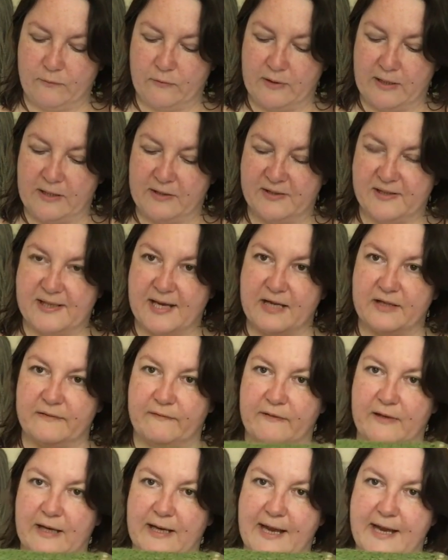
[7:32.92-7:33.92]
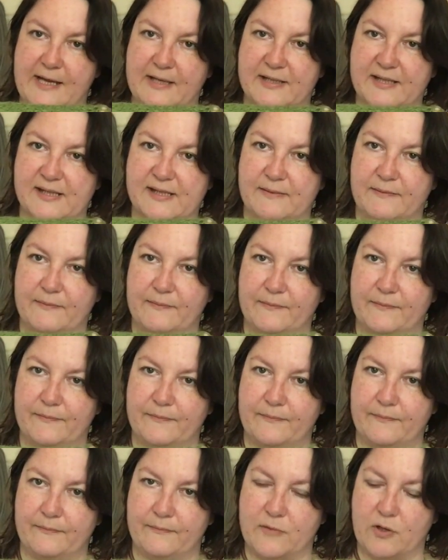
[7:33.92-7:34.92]
instead of the lace
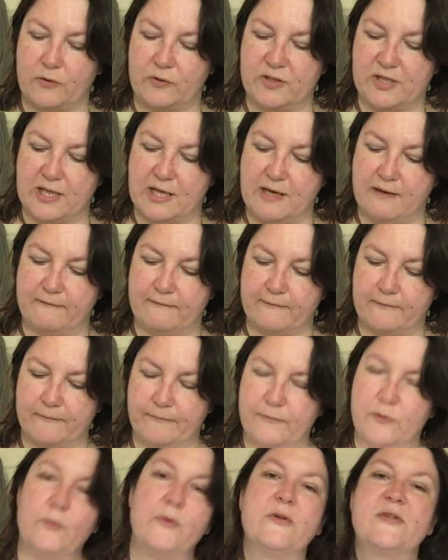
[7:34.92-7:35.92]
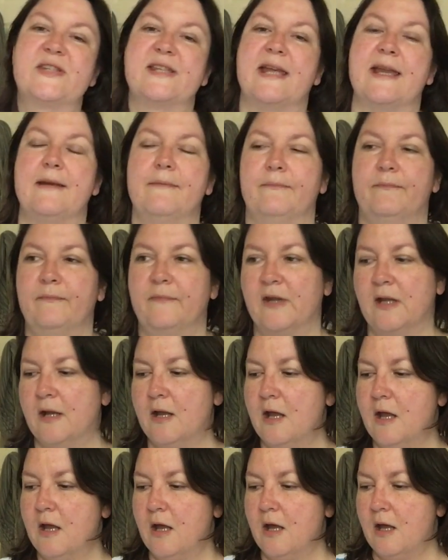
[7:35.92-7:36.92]
motif. But we'll see.
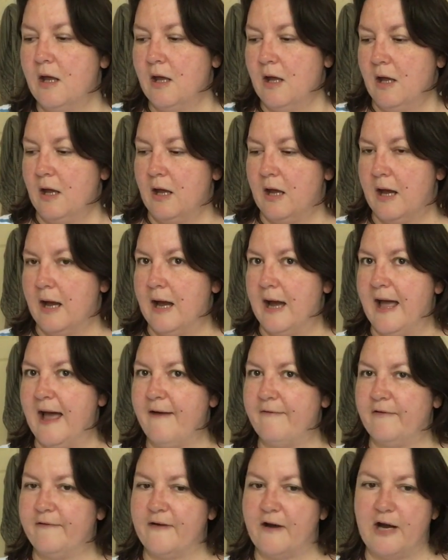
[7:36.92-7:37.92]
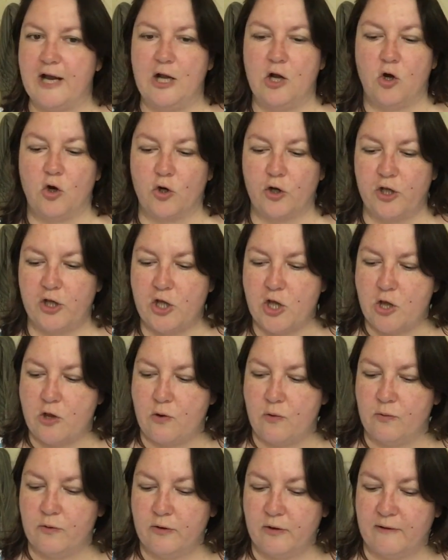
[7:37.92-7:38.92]
I have a very long
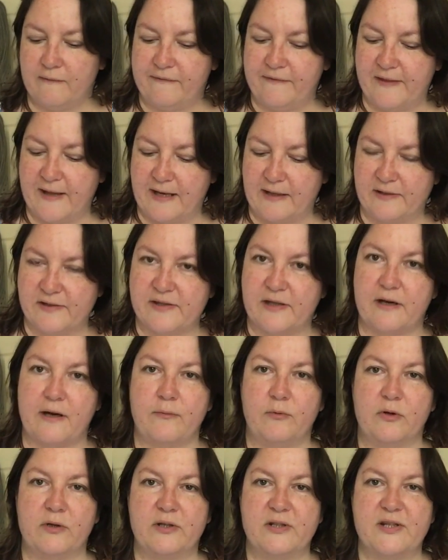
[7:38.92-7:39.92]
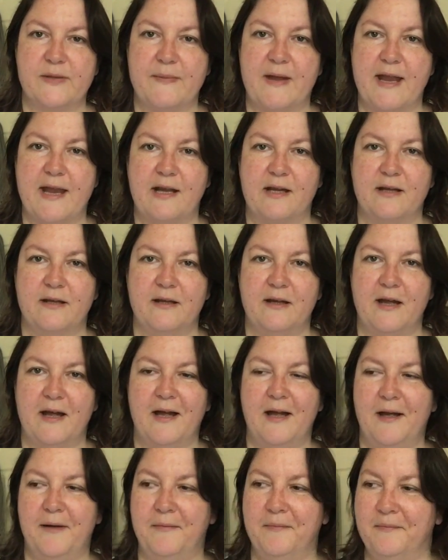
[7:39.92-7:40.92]
queue of things that I want to make,
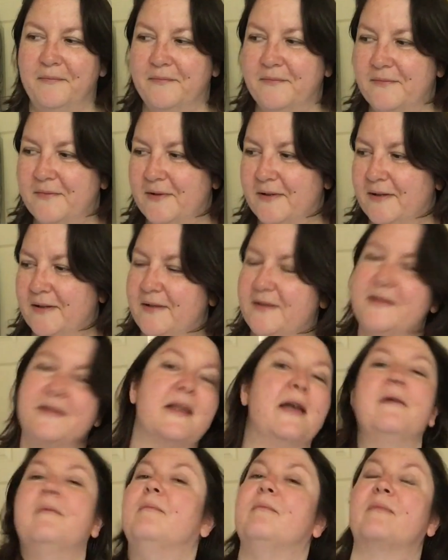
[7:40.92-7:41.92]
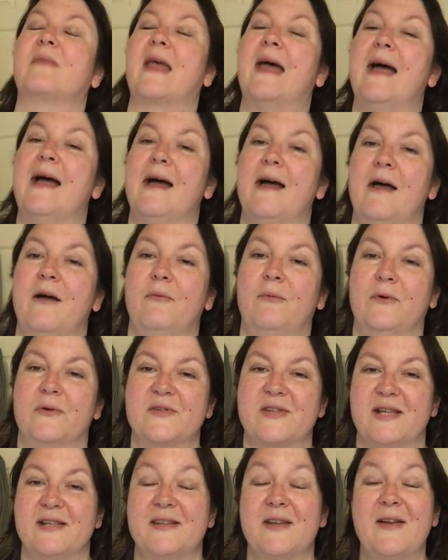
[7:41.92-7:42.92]
so we'll
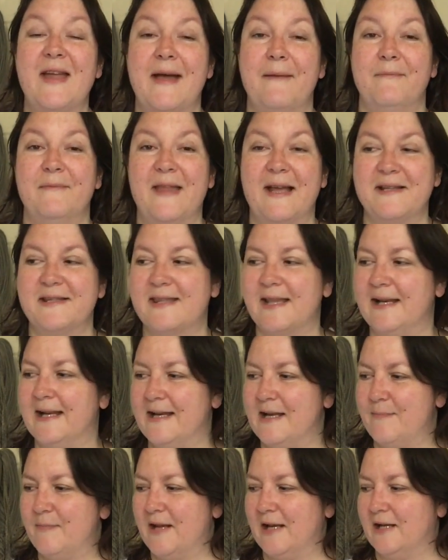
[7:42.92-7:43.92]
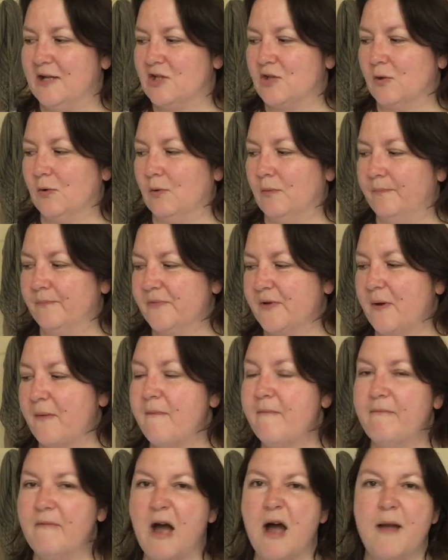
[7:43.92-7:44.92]
see. So yeah, that's the Lily Pilly shawl.
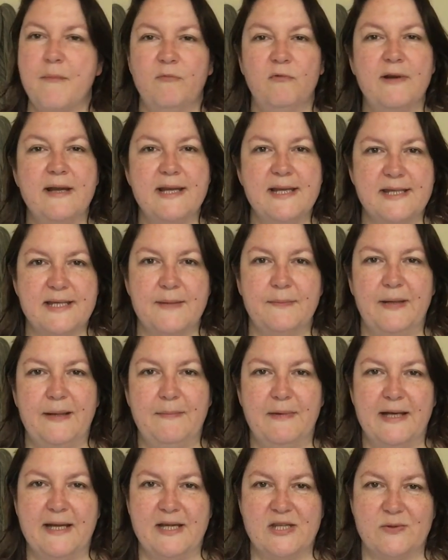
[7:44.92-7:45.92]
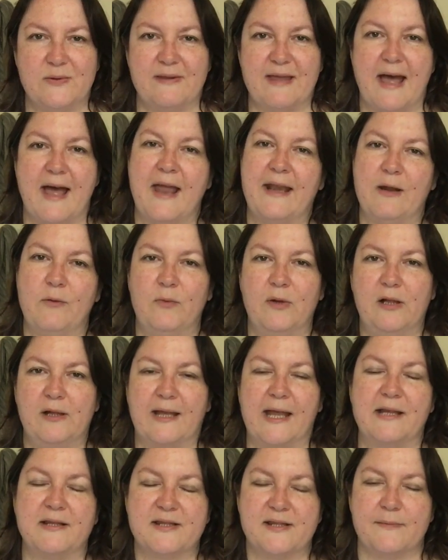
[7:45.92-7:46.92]
I'm reasonably pleased with that, and it will
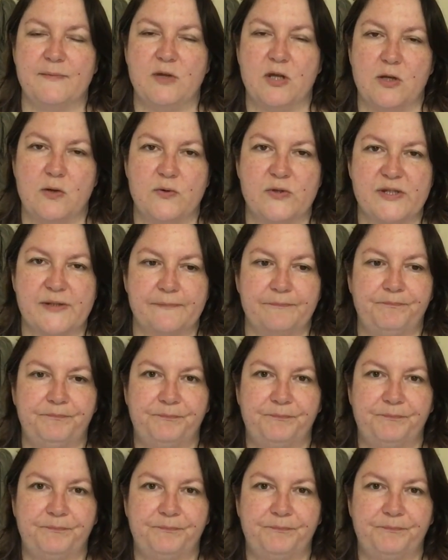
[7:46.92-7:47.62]
get some use.